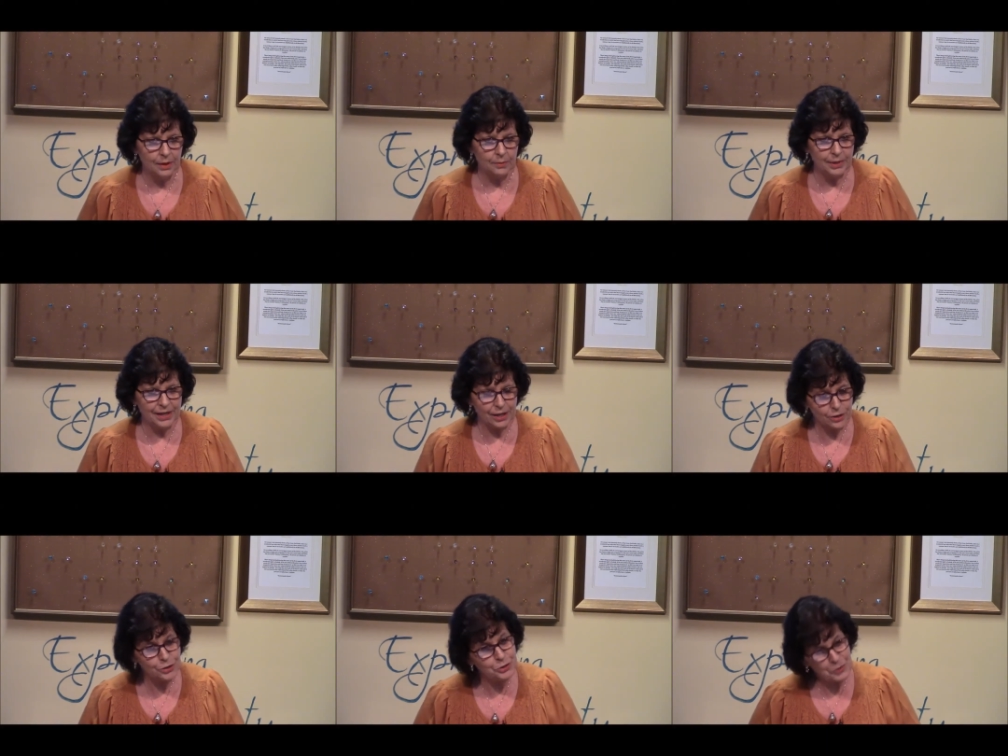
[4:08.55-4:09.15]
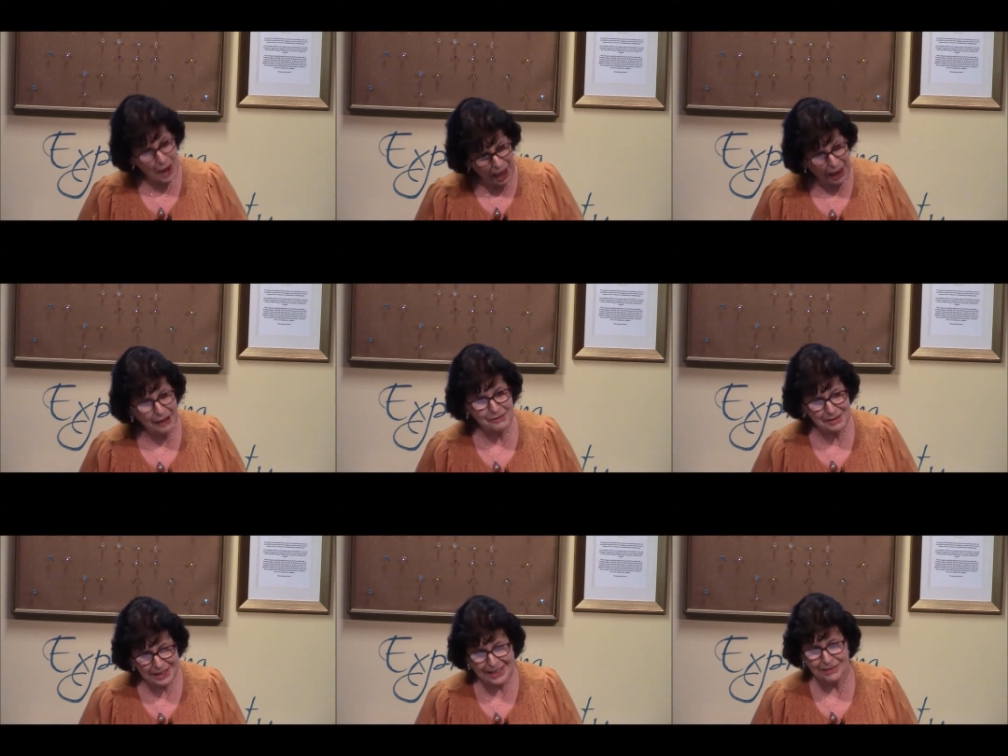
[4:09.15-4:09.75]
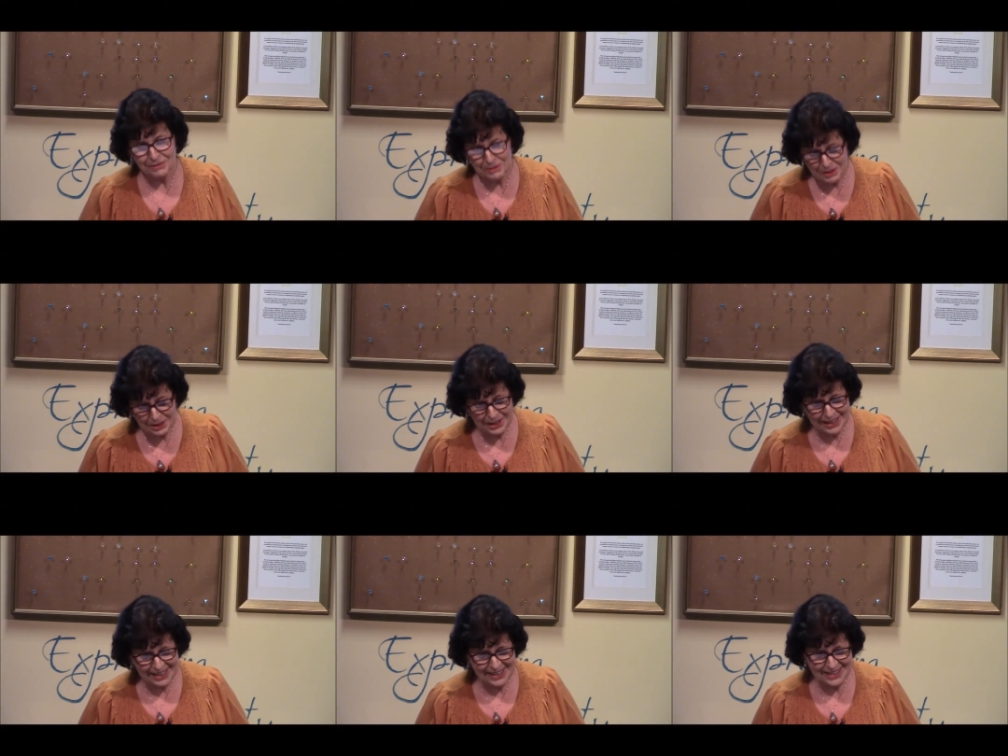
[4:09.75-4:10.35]
Because you have it, it
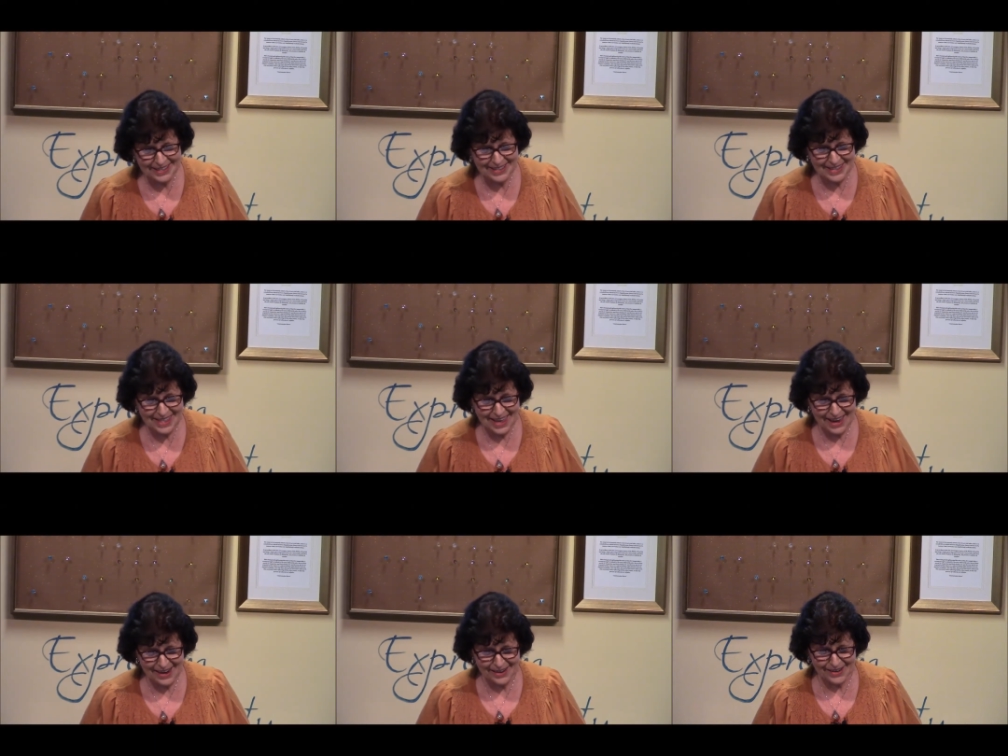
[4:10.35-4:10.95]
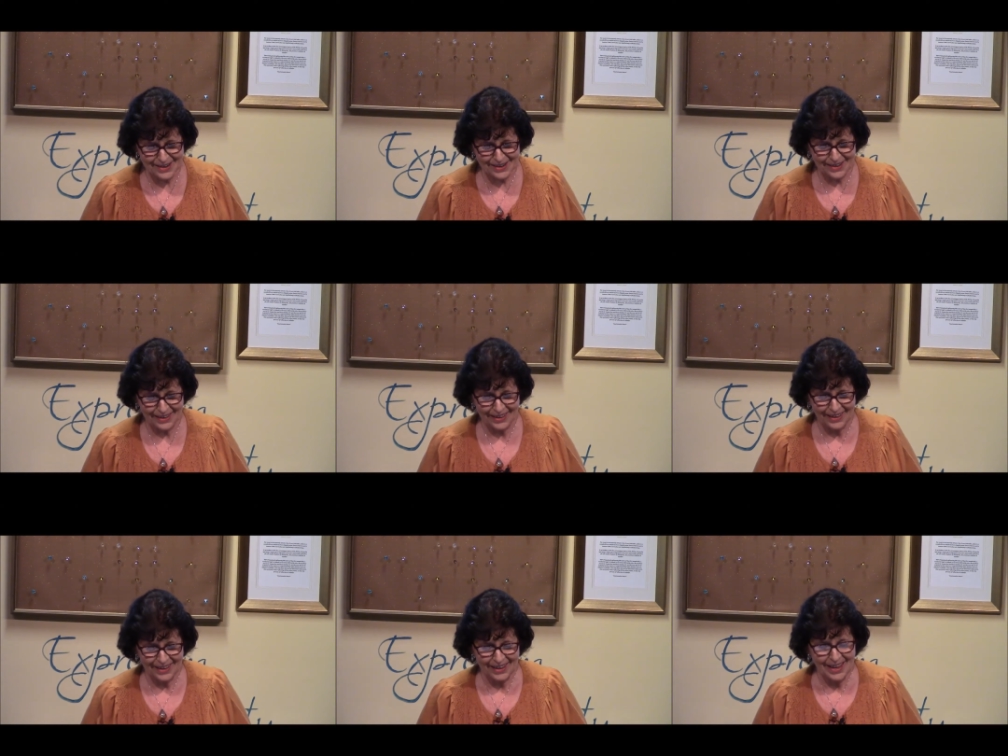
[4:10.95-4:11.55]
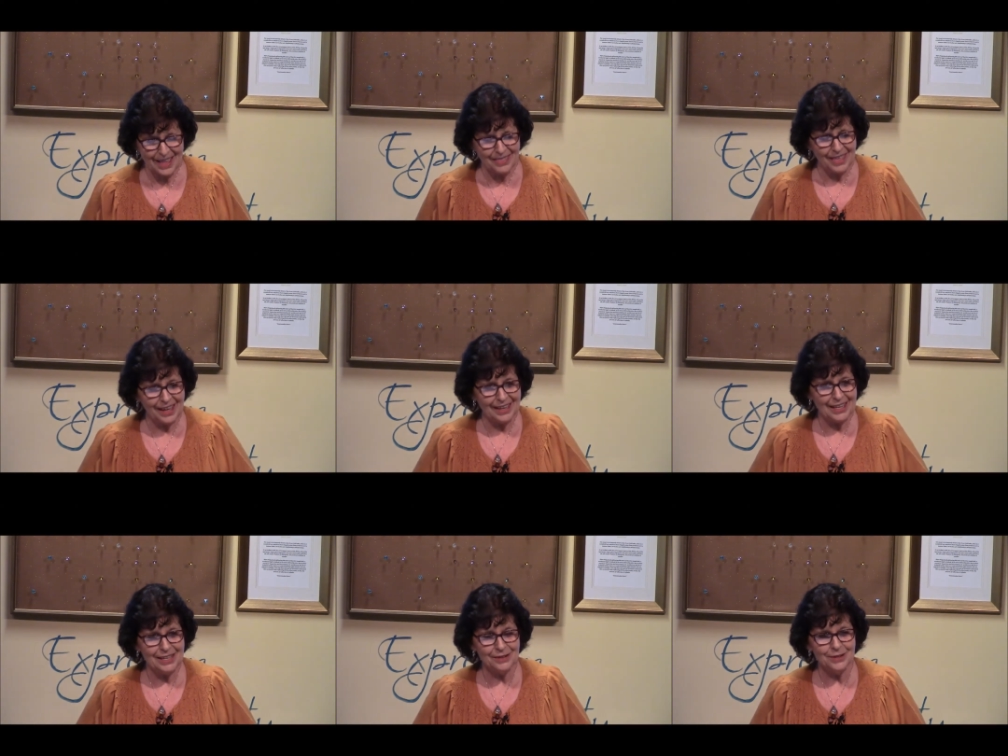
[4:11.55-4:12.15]
really is there.
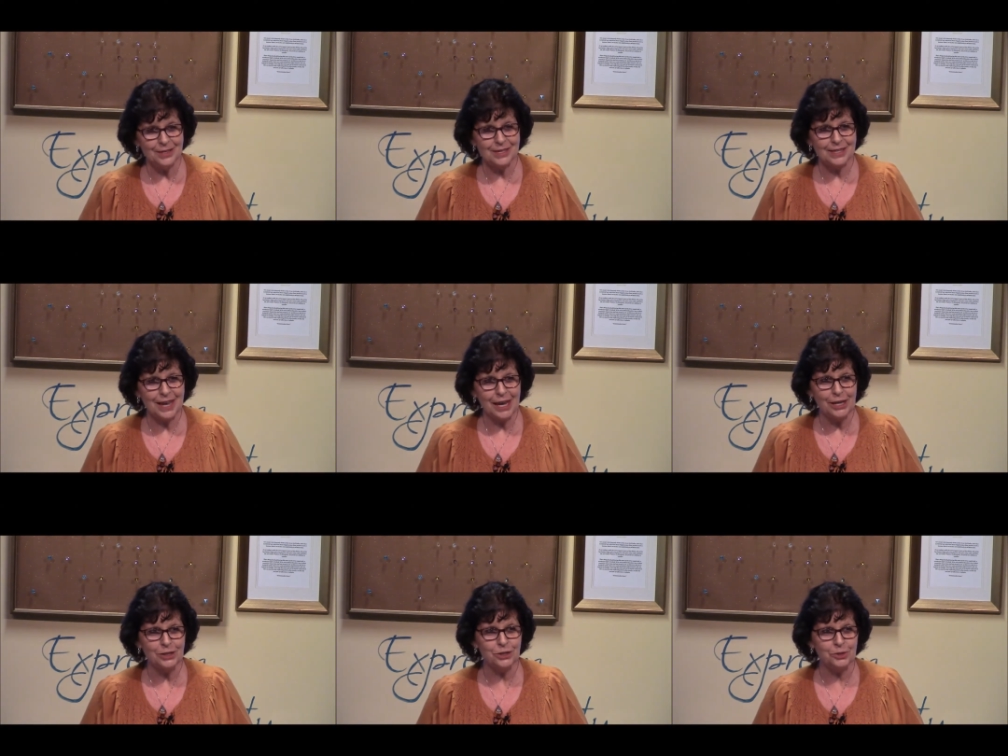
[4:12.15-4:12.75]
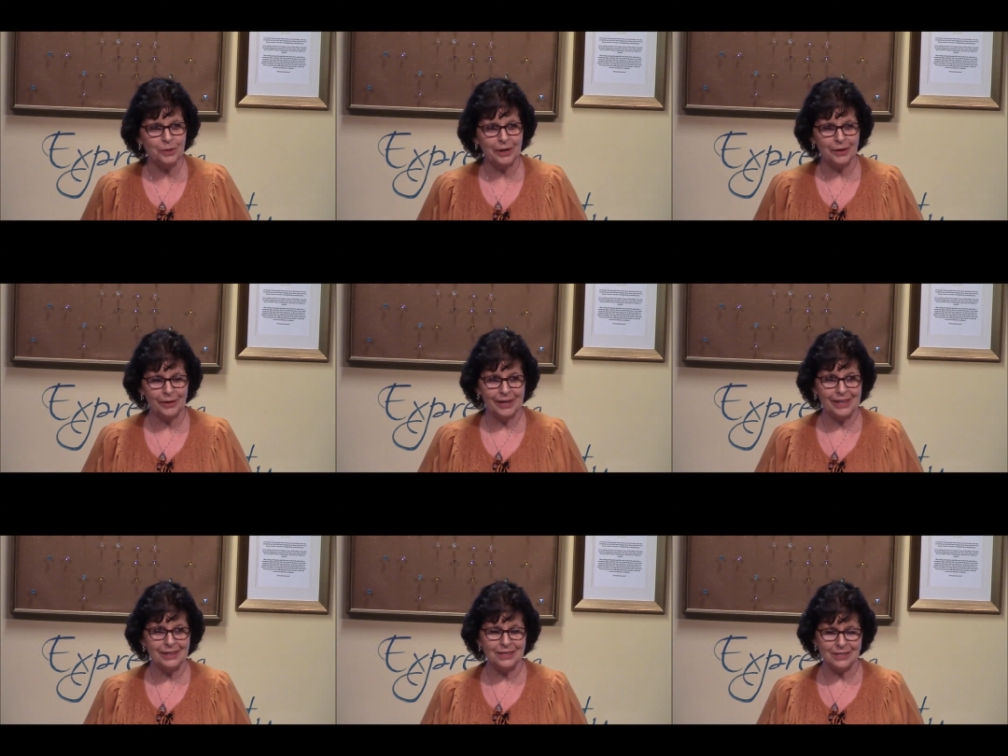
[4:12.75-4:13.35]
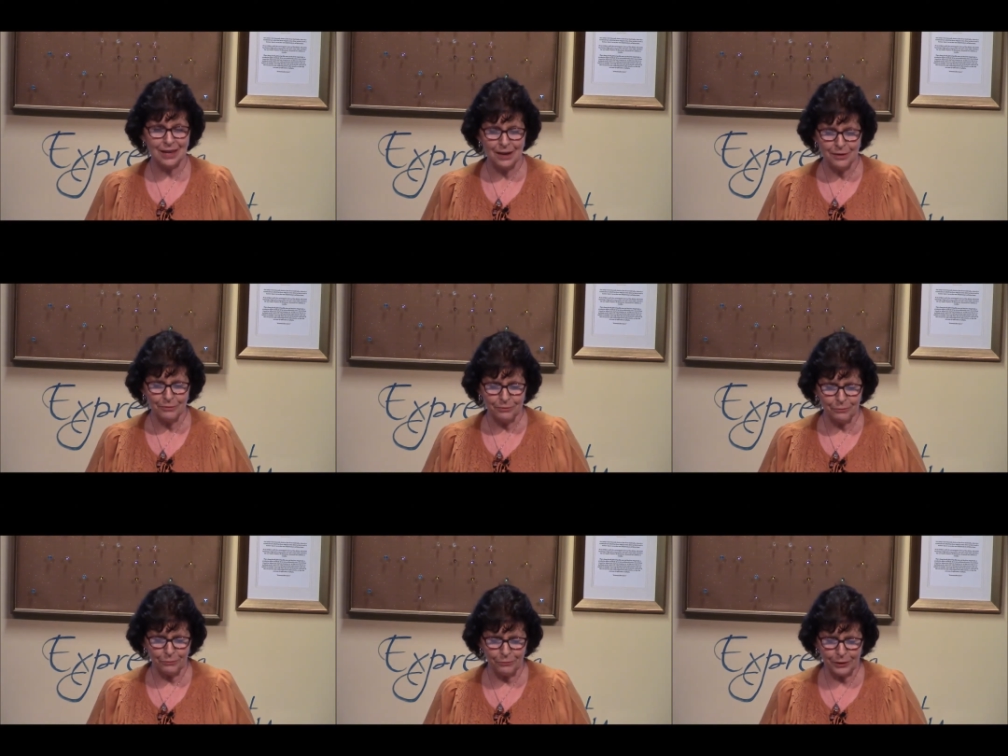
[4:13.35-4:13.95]
That inner sanctuary is
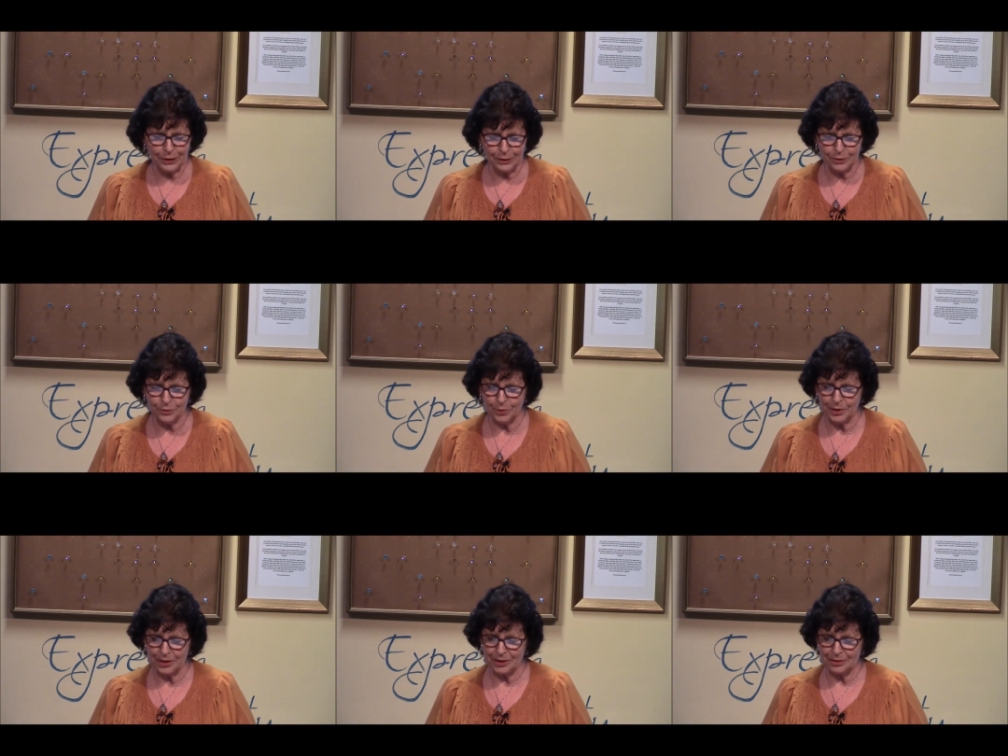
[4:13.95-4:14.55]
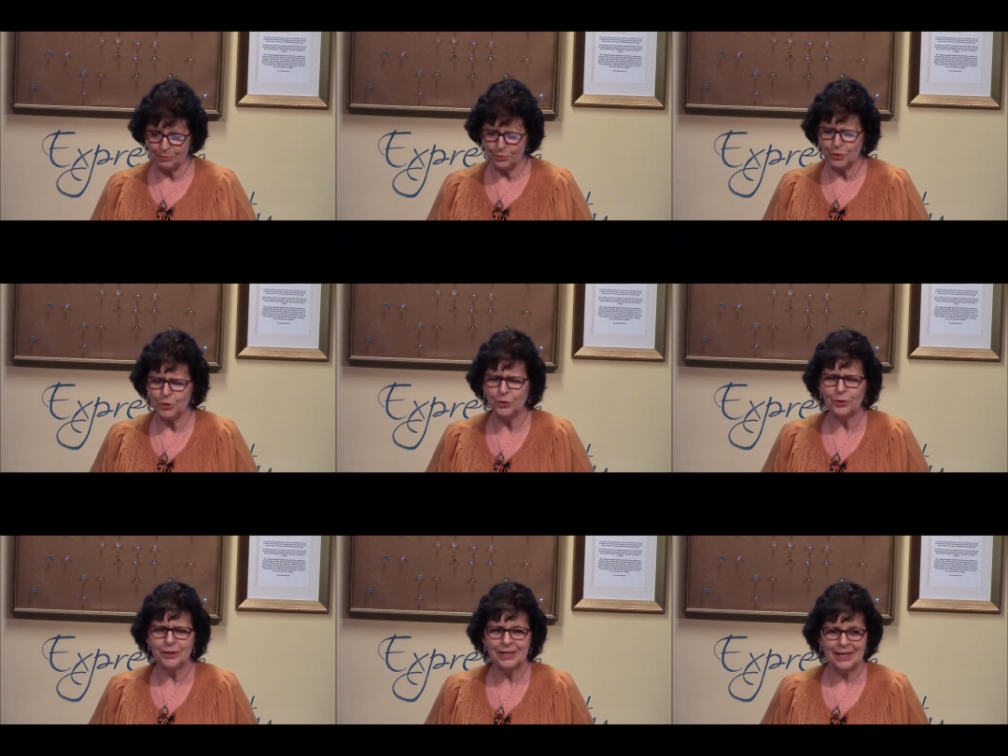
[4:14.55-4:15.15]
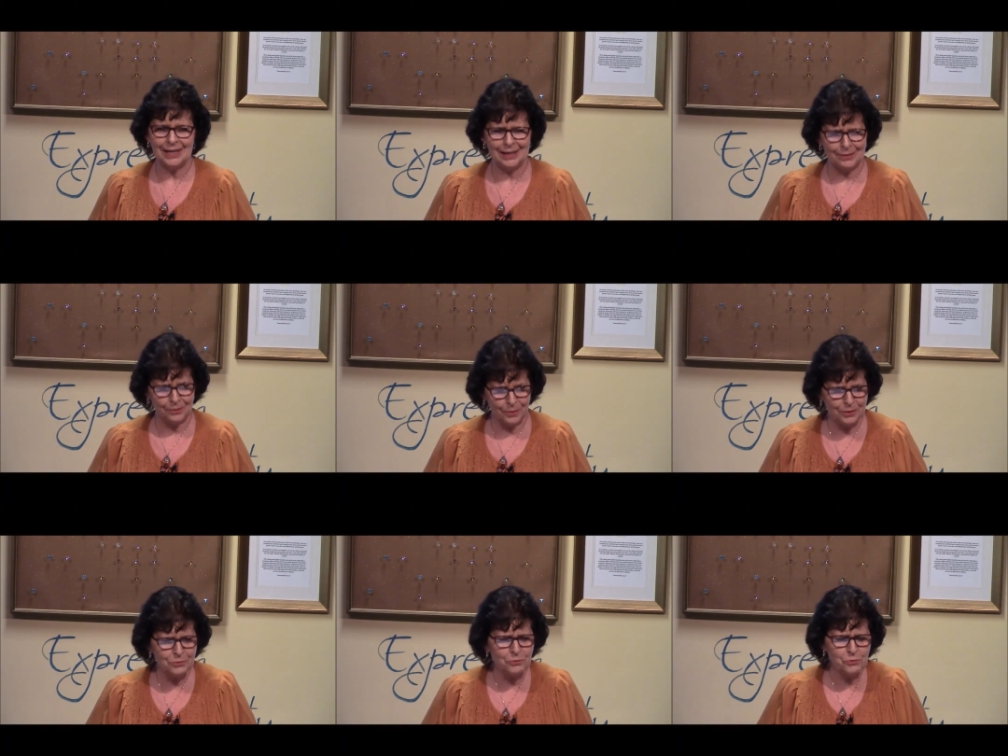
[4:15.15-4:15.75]
filled with purity,
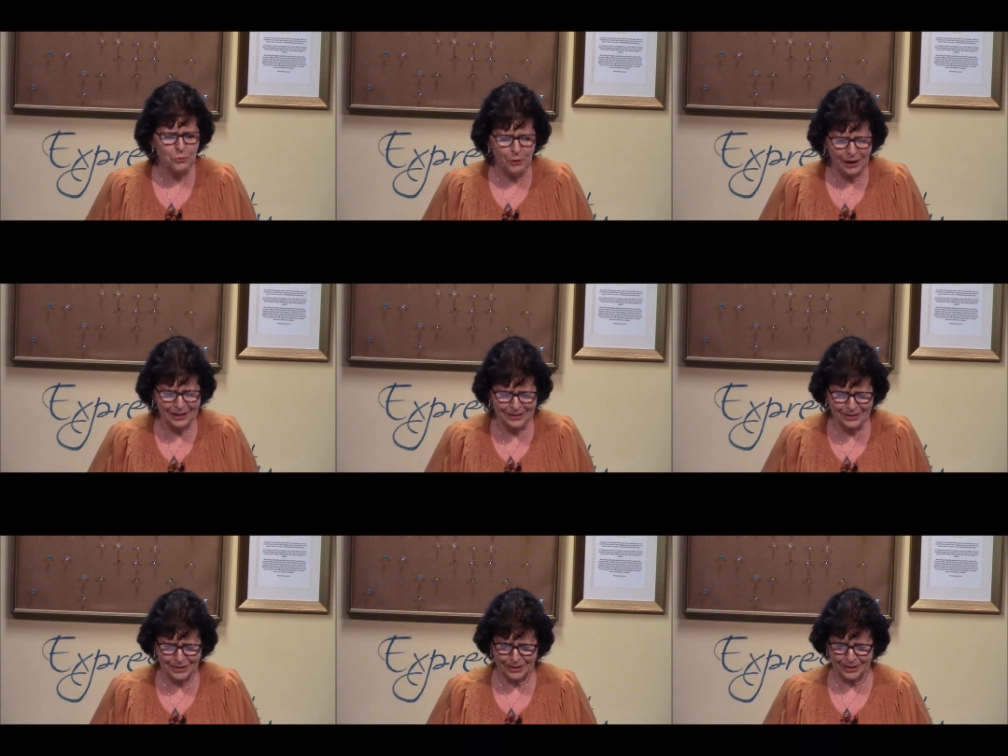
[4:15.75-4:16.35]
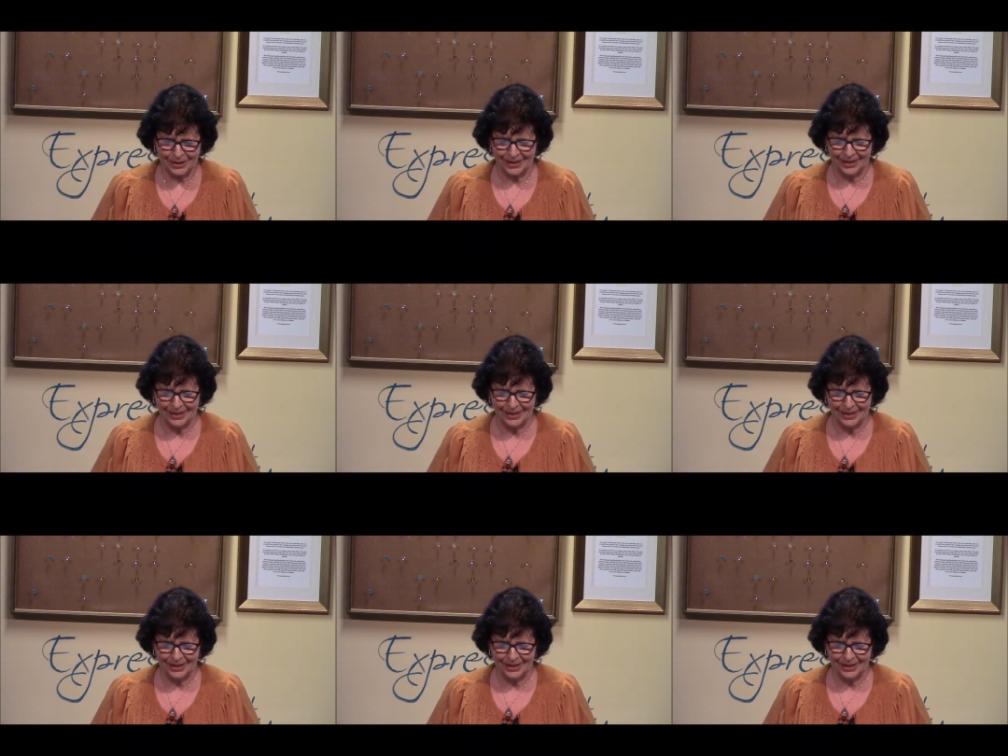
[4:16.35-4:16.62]
with wonder.